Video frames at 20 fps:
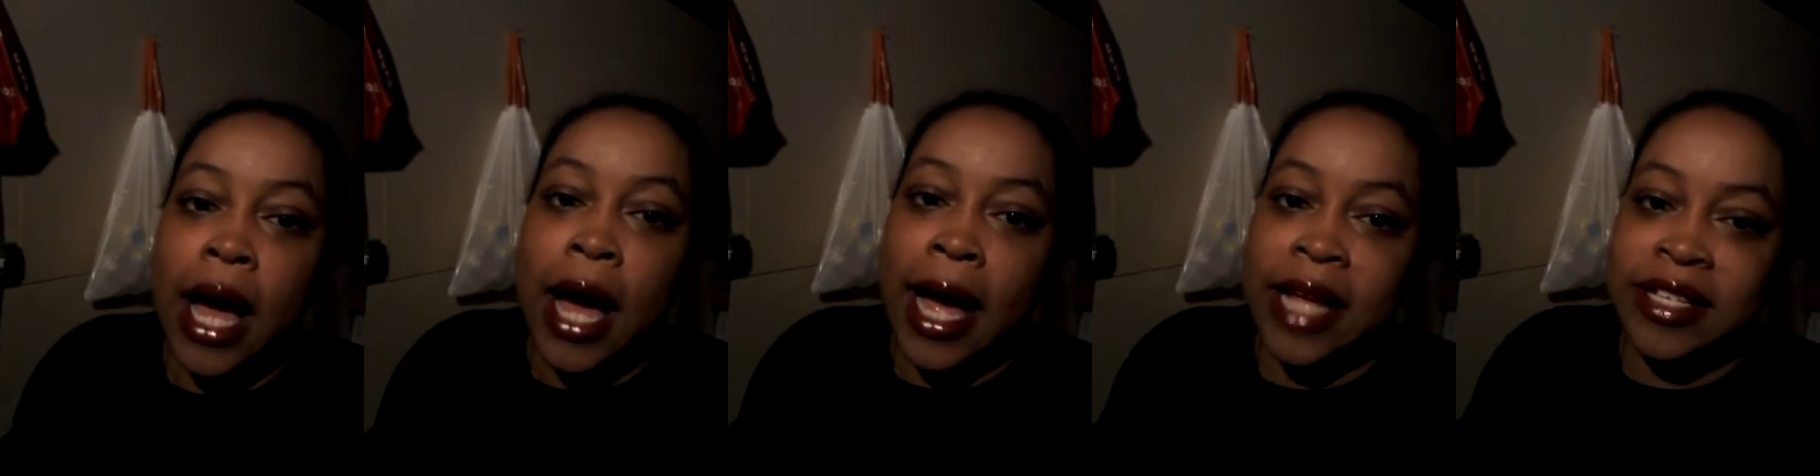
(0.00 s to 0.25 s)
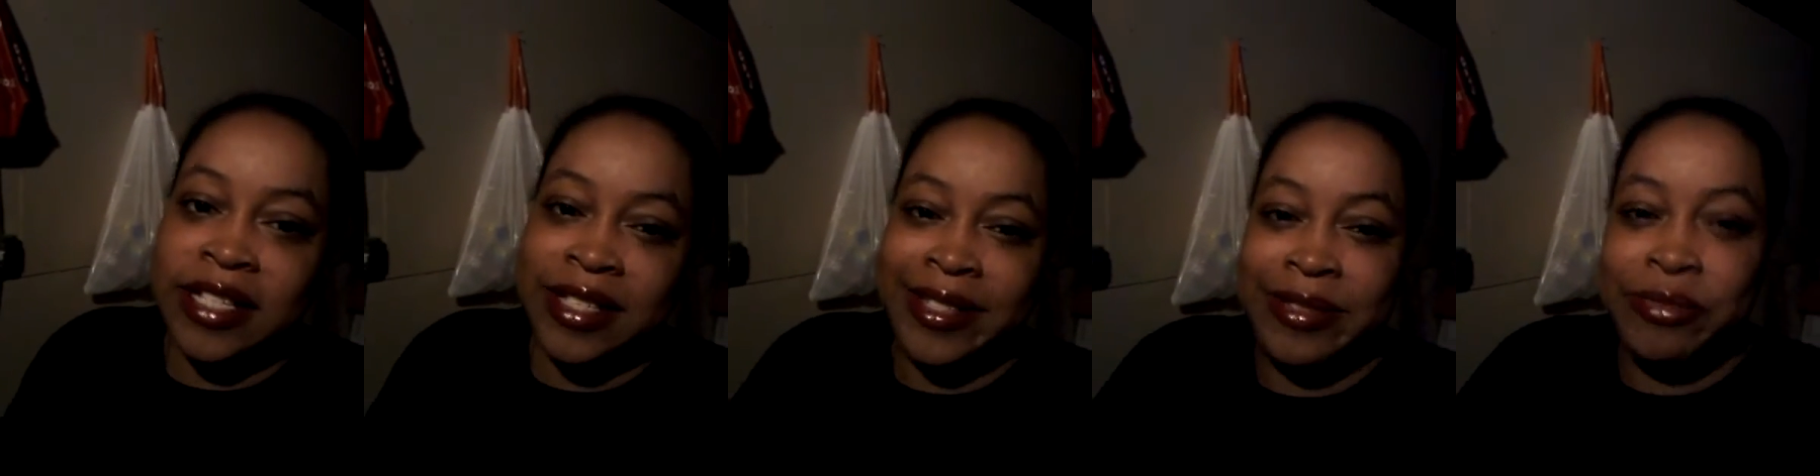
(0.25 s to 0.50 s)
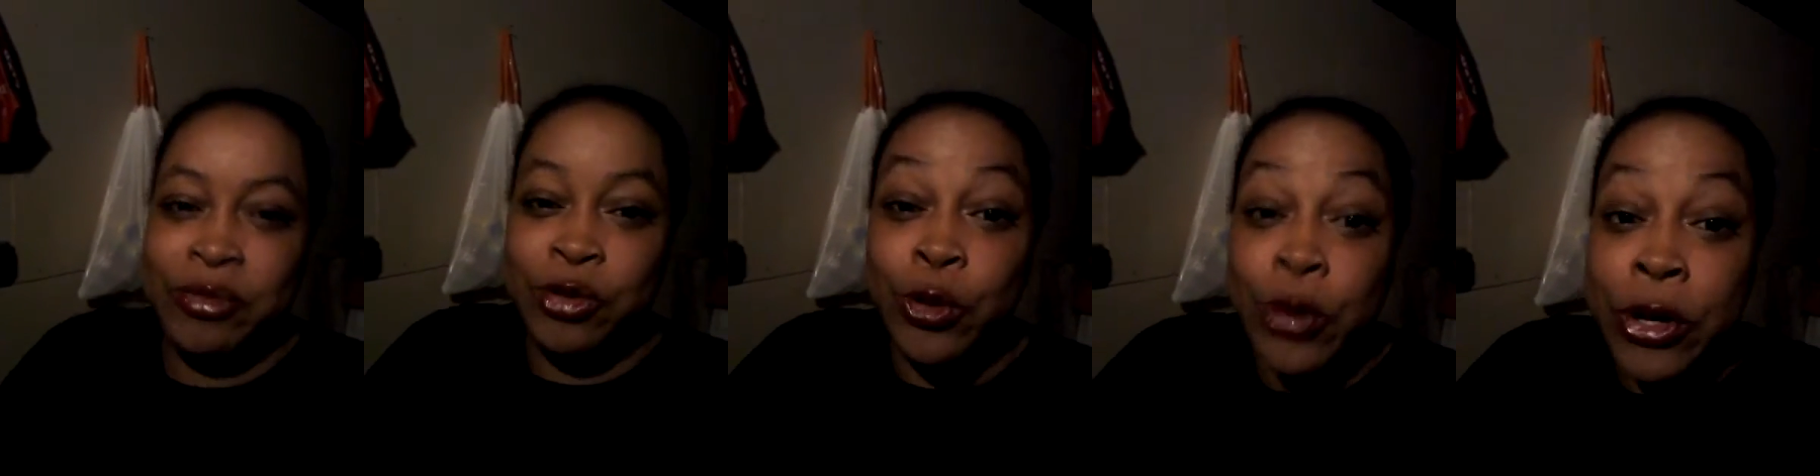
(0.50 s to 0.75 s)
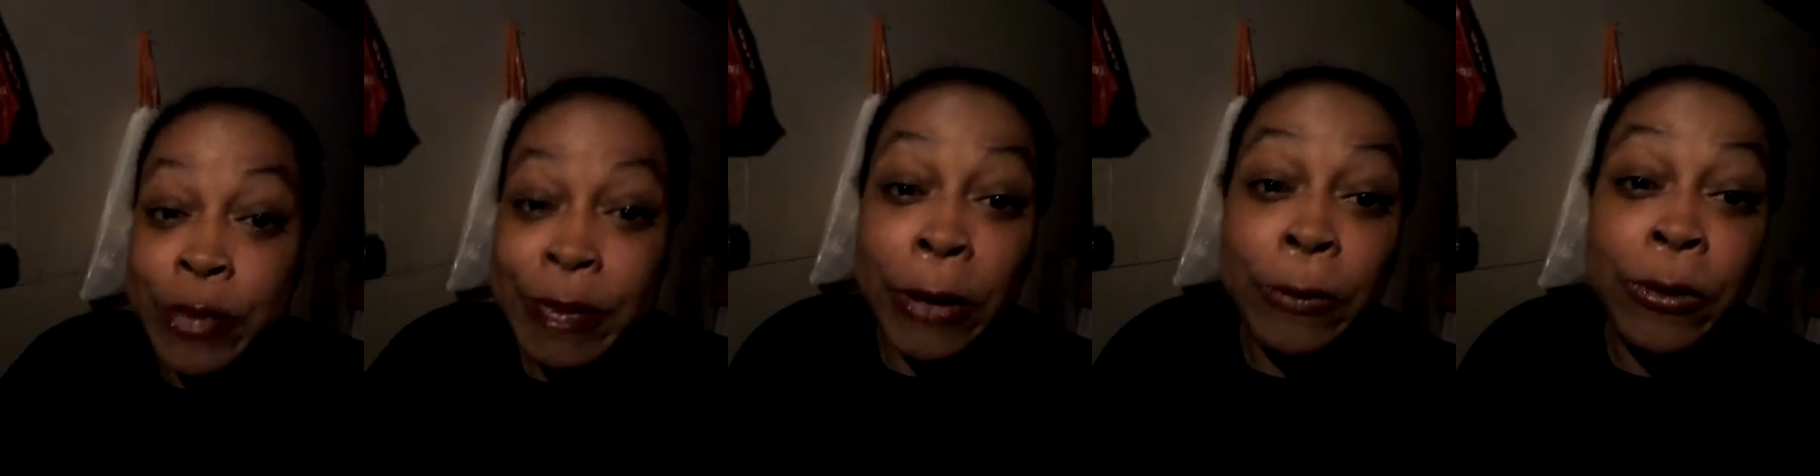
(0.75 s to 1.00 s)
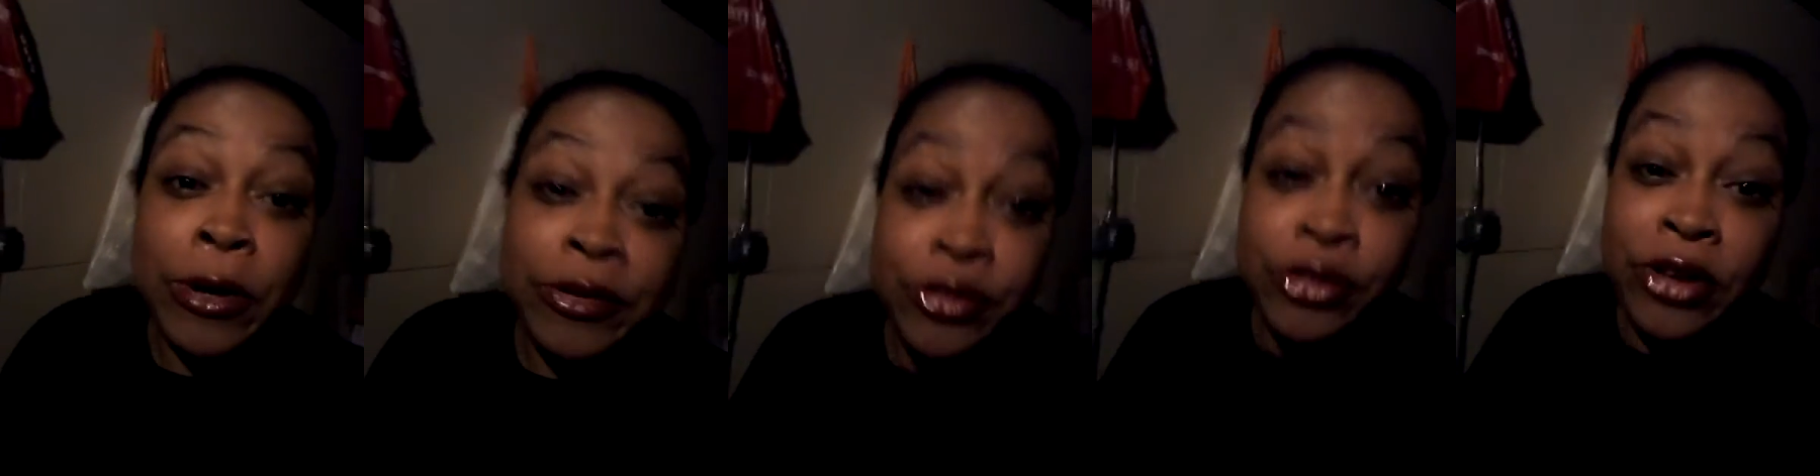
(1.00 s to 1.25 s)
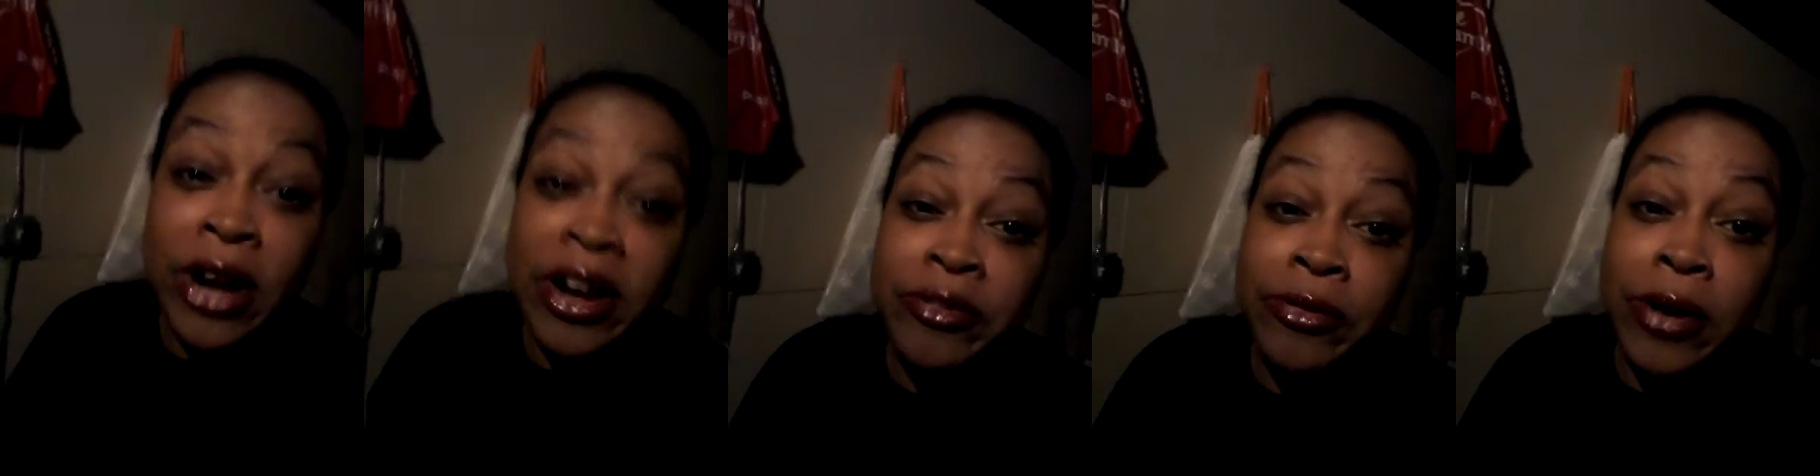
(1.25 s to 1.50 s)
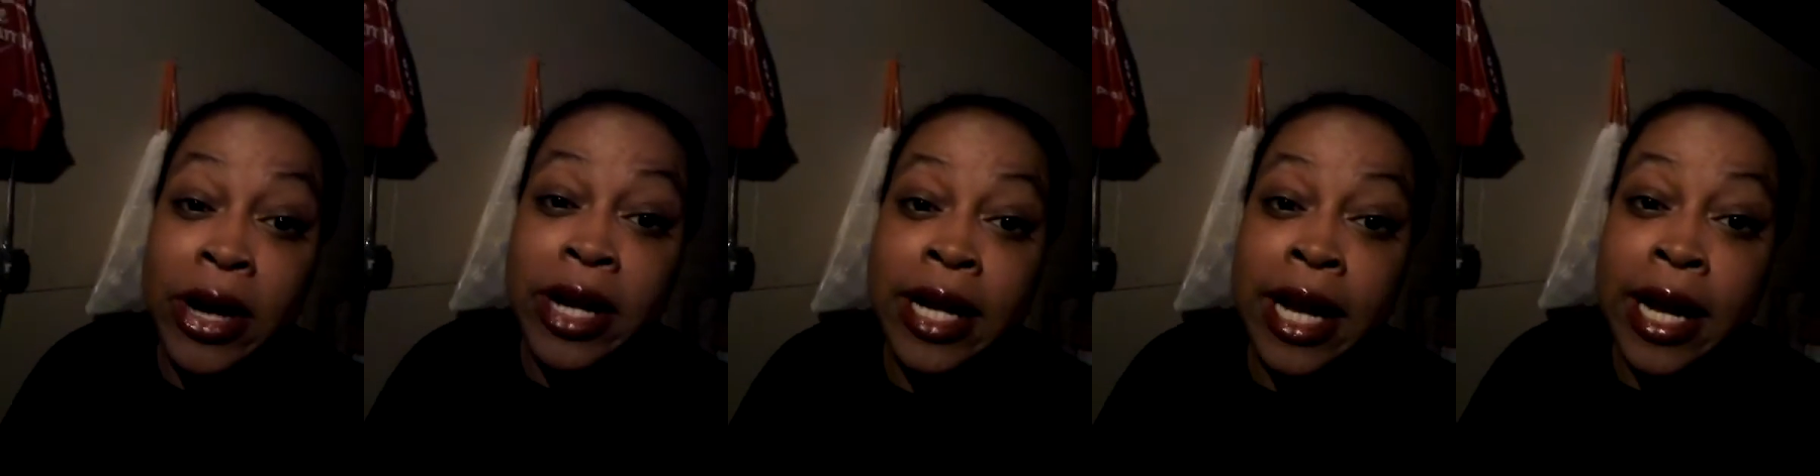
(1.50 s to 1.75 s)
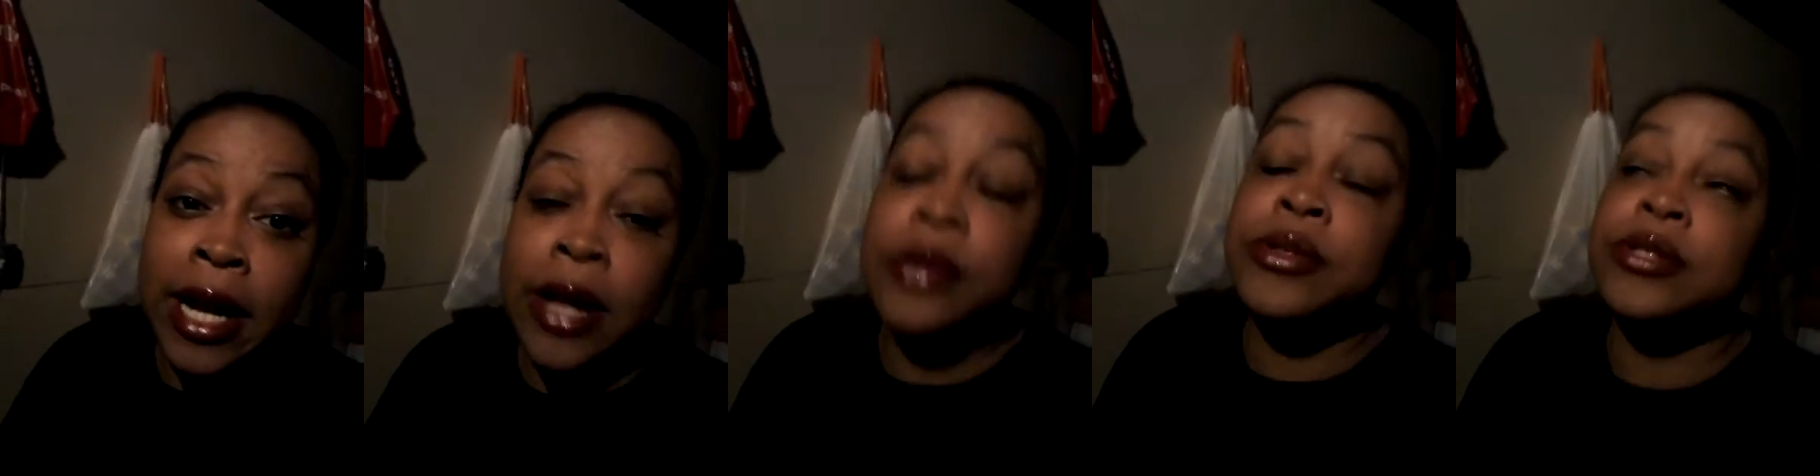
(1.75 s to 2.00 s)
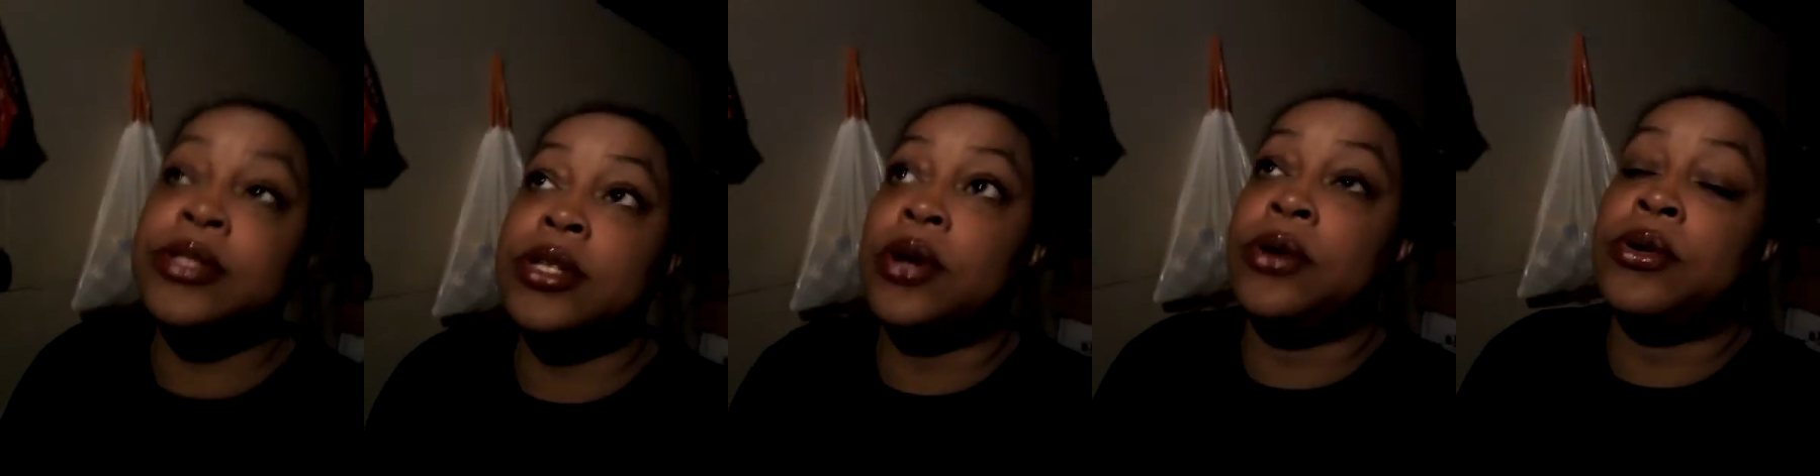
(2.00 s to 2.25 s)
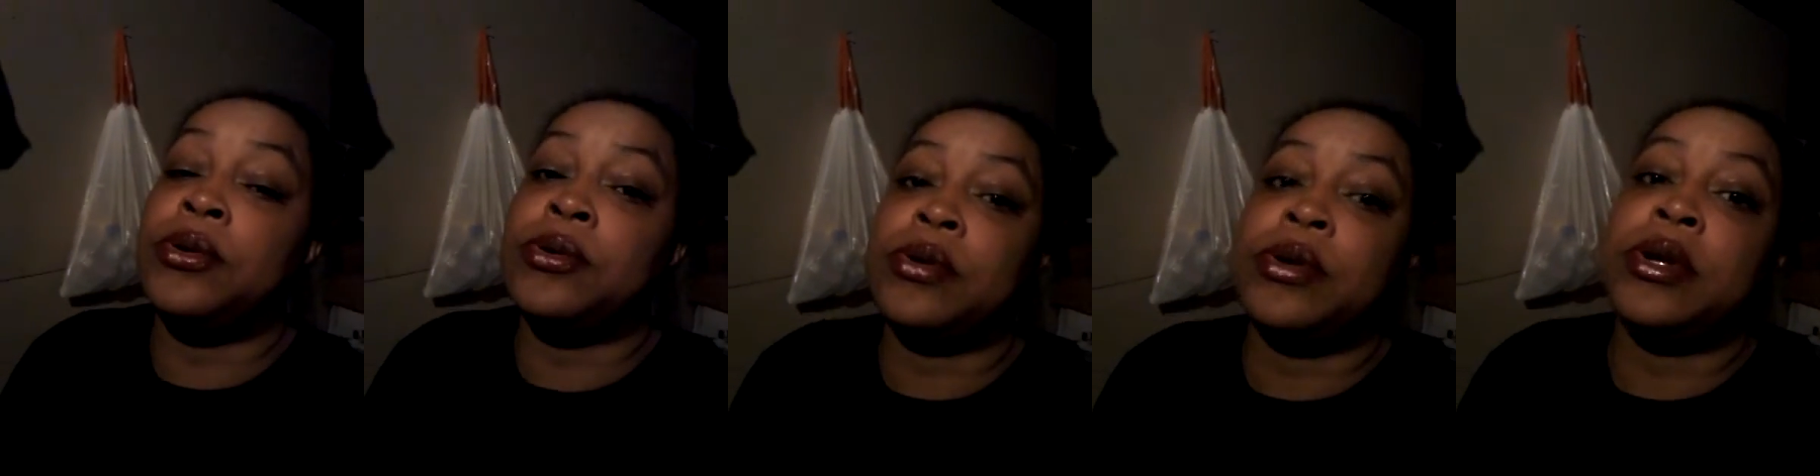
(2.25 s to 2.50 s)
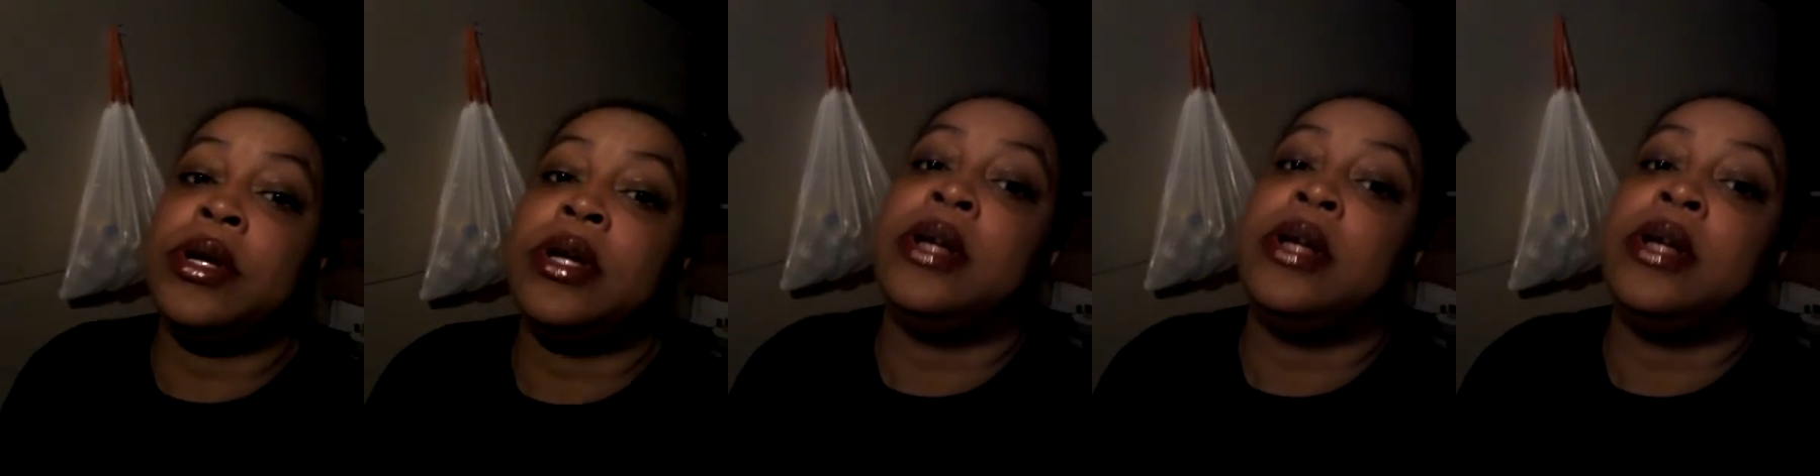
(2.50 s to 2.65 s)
I just doing my rough draft right now, so